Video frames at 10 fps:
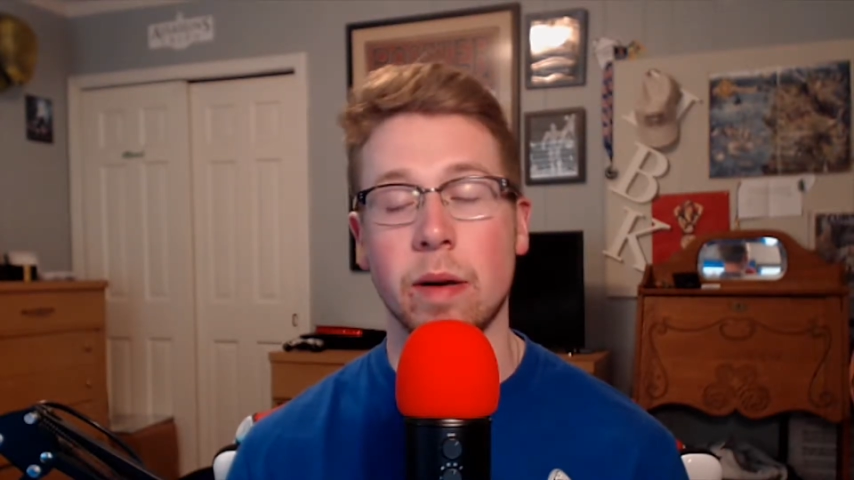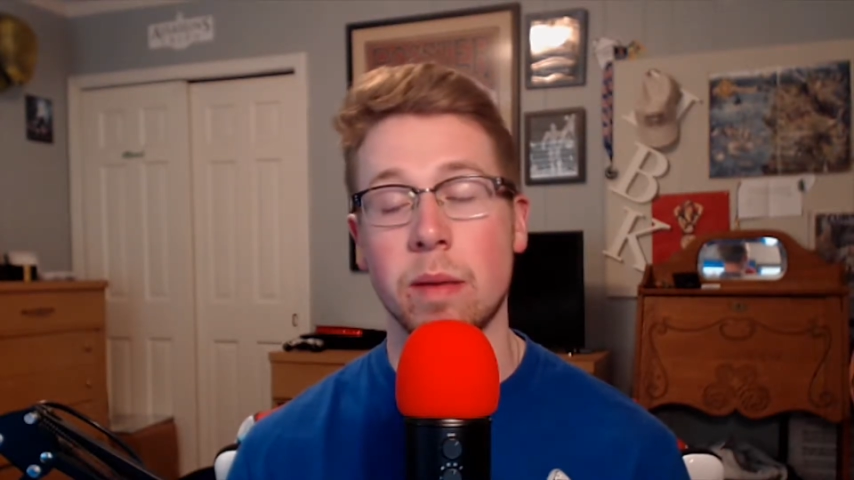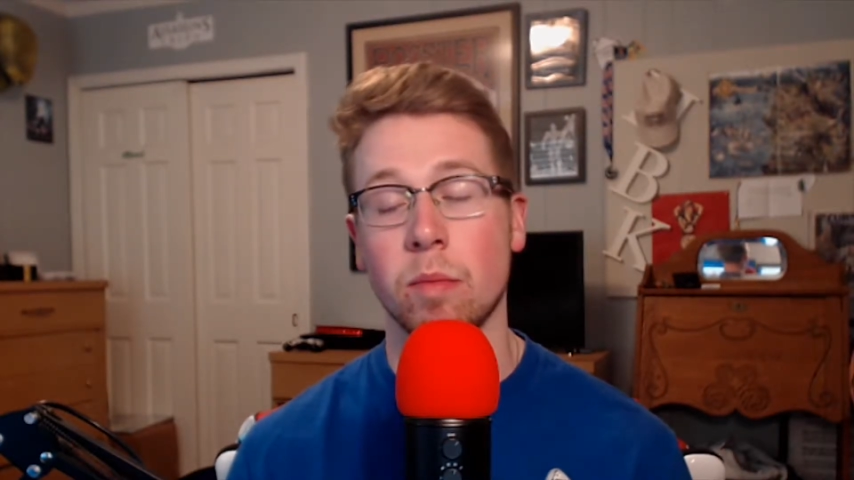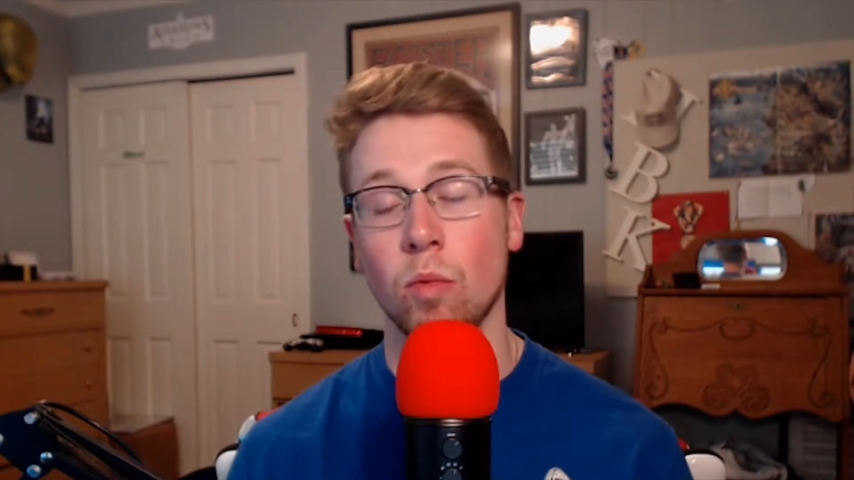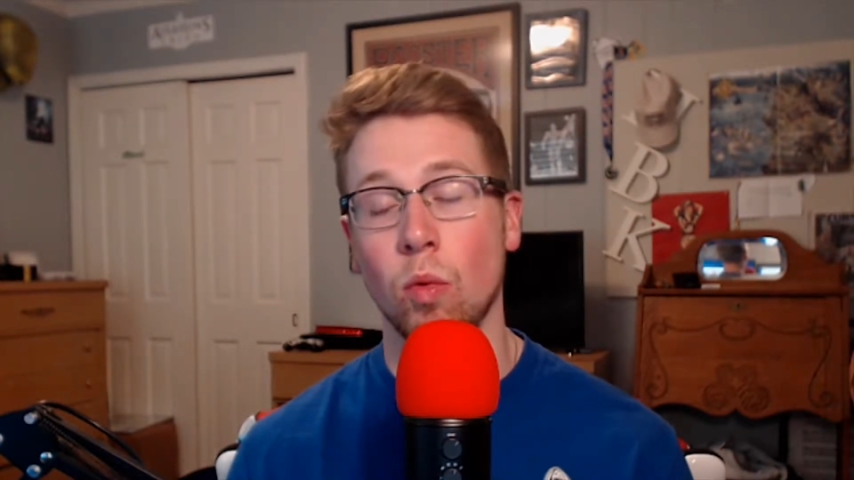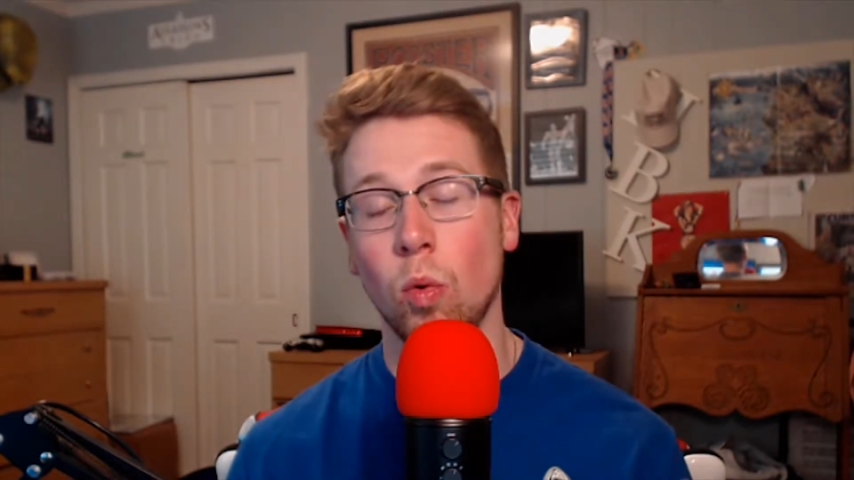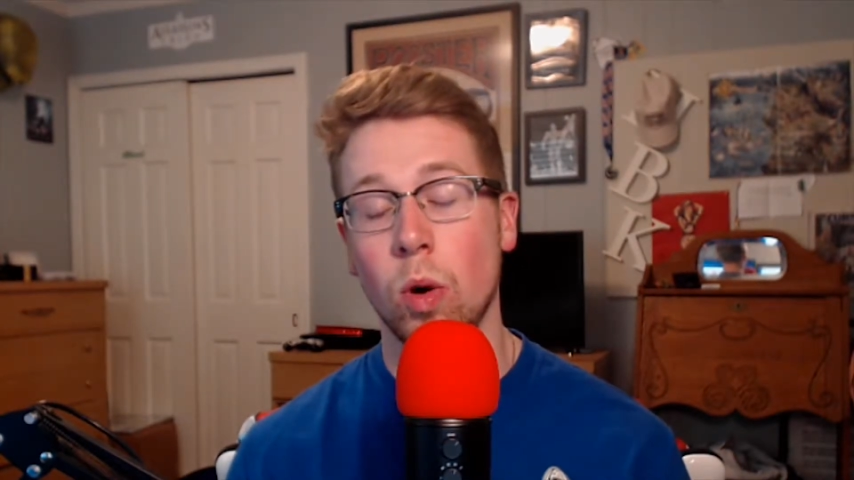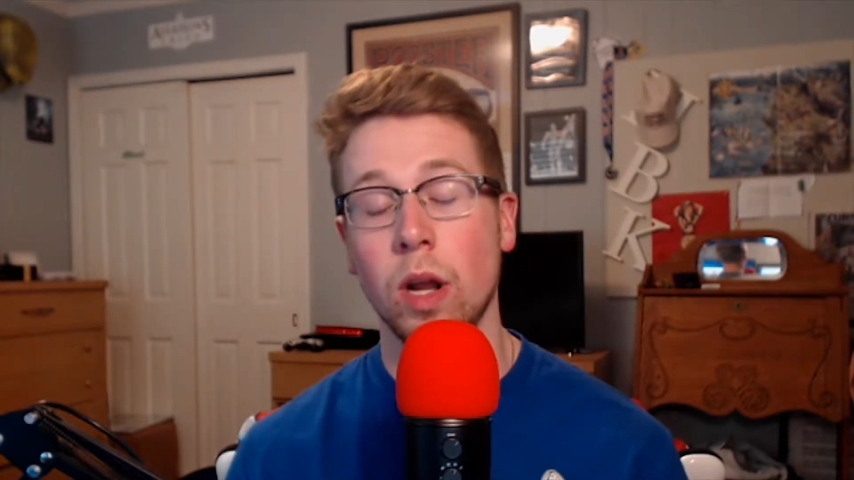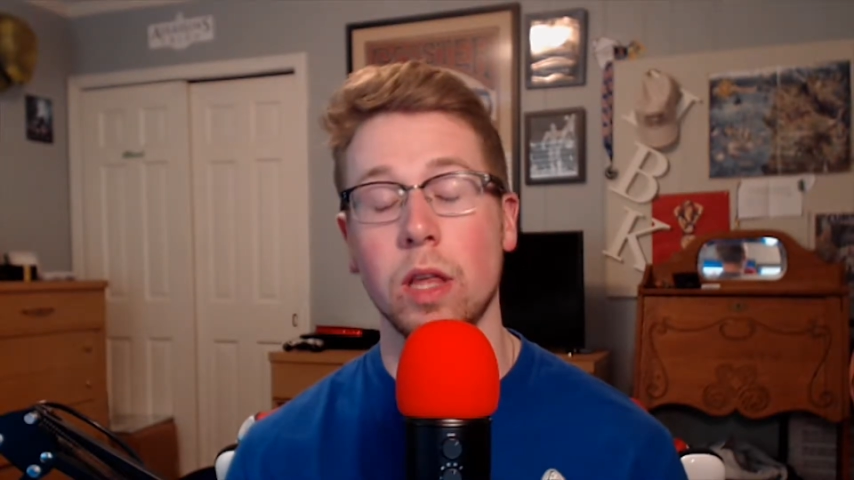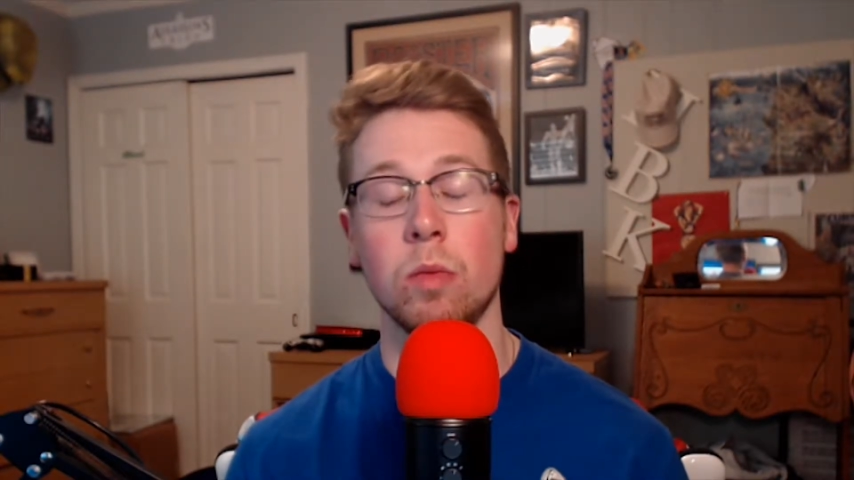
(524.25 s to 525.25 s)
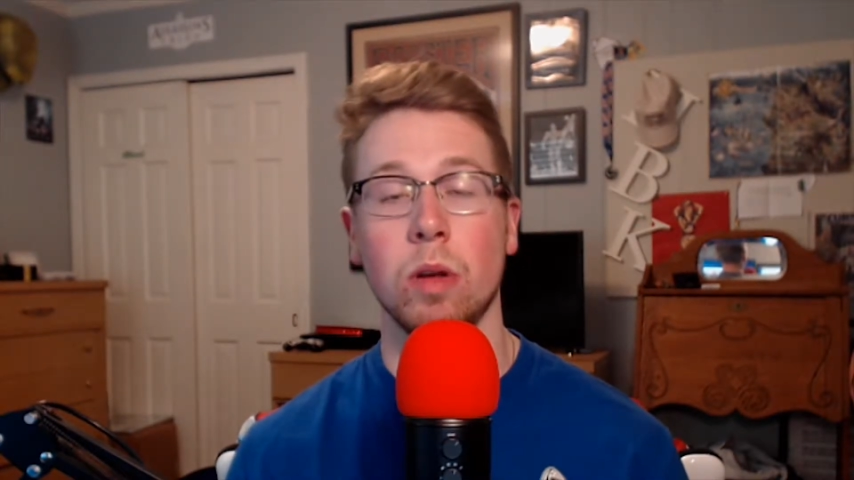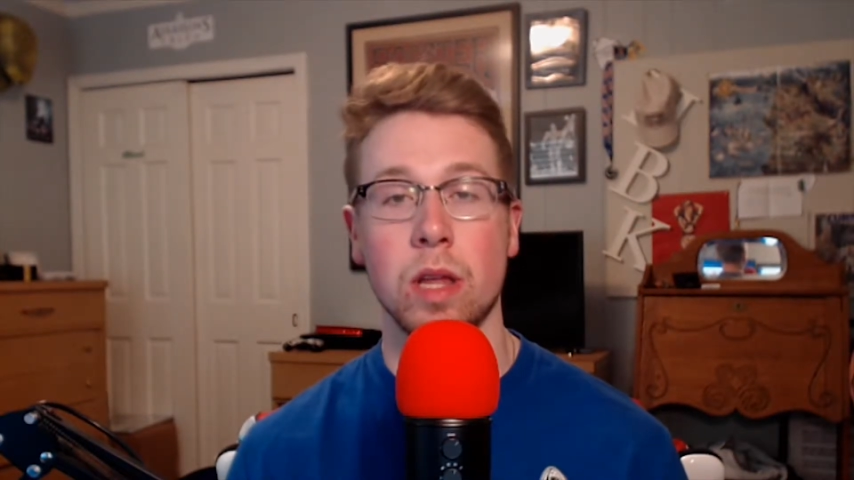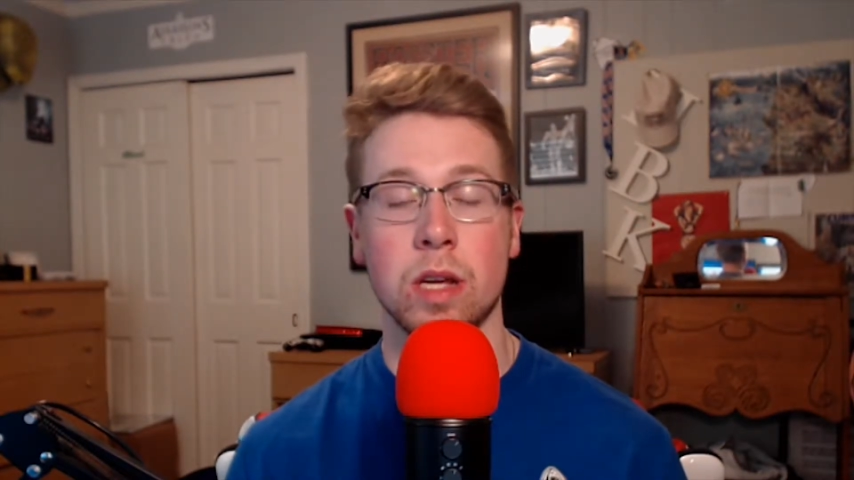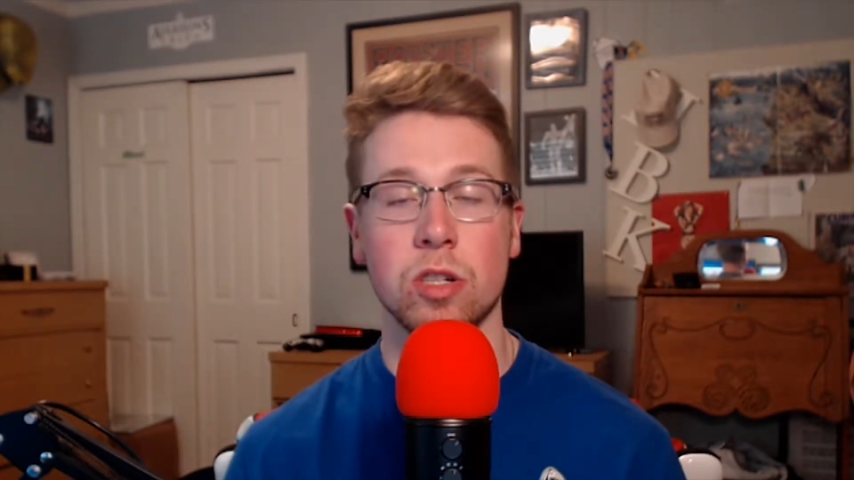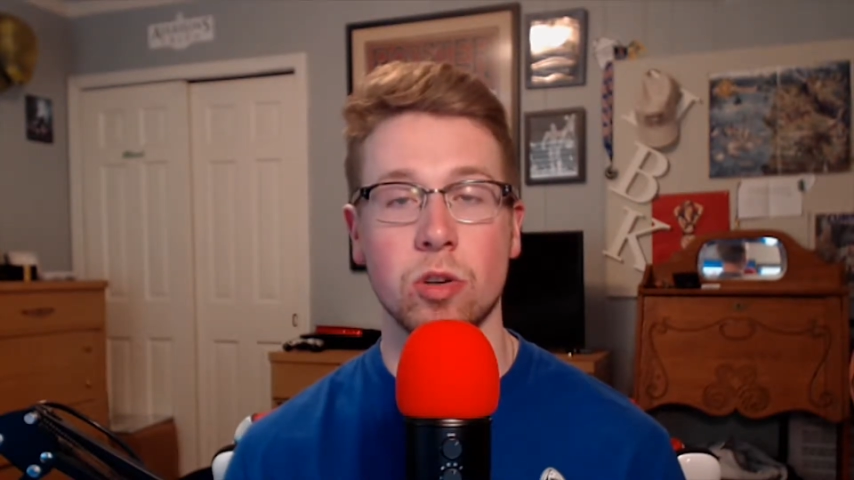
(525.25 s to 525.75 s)
and I'm really,
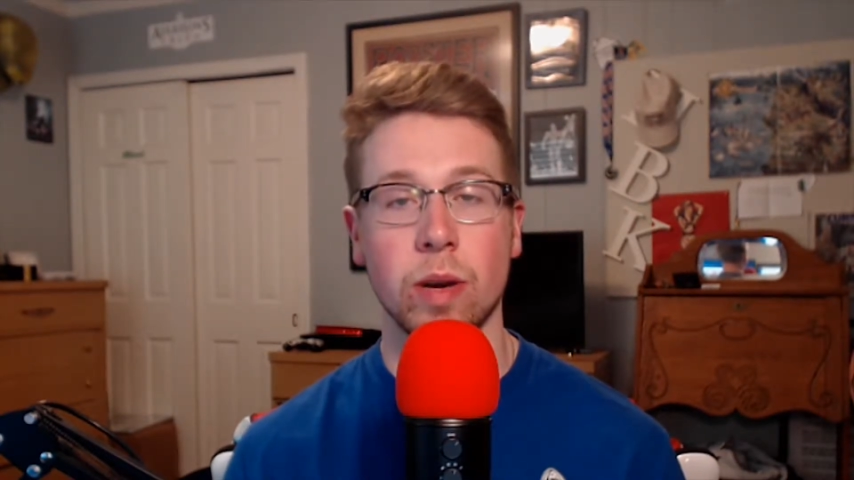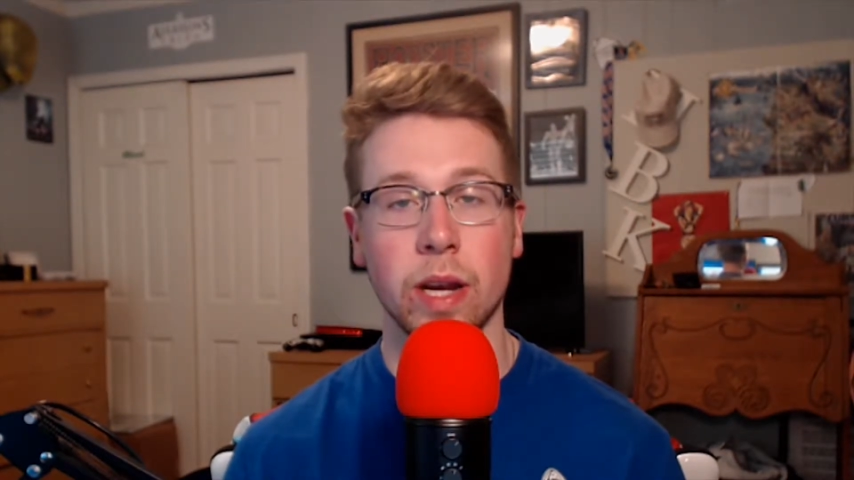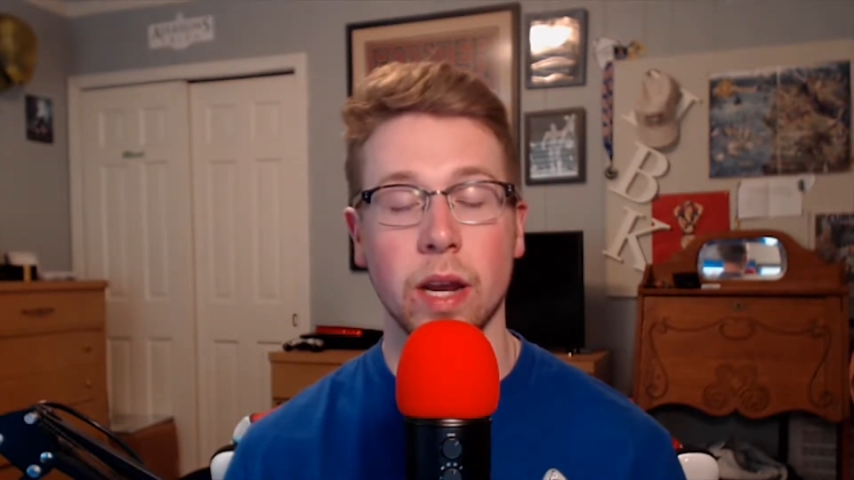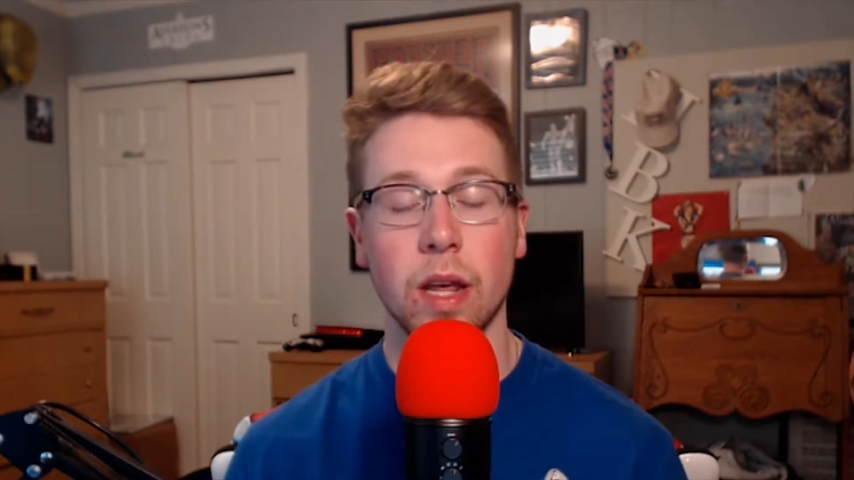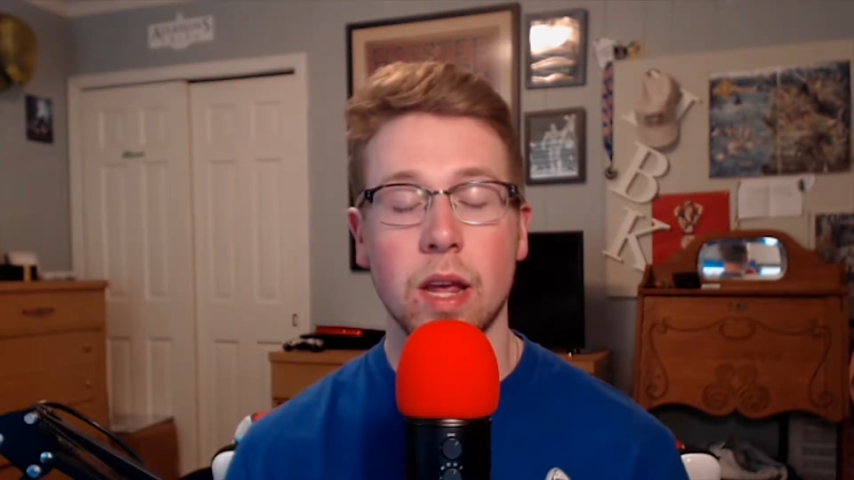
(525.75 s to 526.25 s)
really enjoying it.